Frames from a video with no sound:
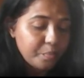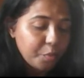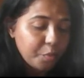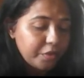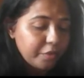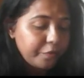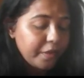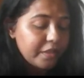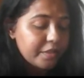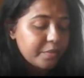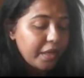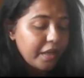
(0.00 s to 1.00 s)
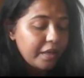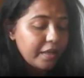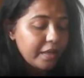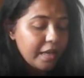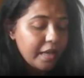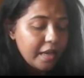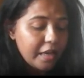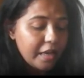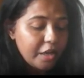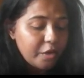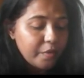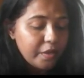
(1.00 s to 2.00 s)
both the fields being
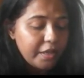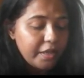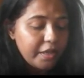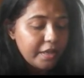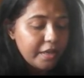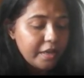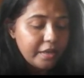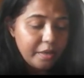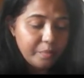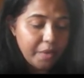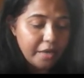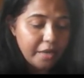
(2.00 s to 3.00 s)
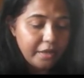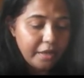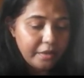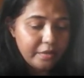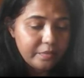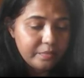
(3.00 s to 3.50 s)
equally demanding.